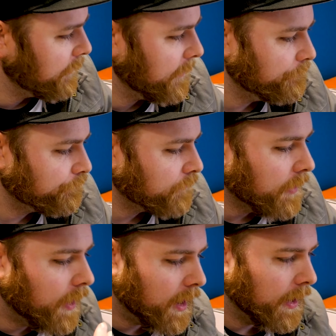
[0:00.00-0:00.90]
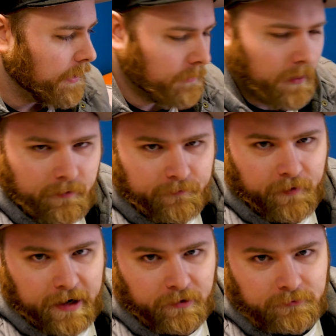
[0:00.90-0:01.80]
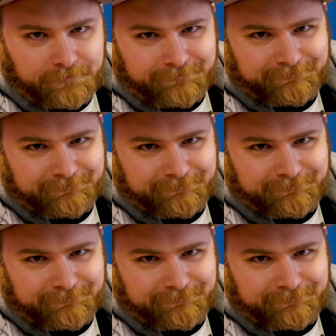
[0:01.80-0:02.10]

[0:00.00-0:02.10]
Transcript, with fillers: but I love vinyl.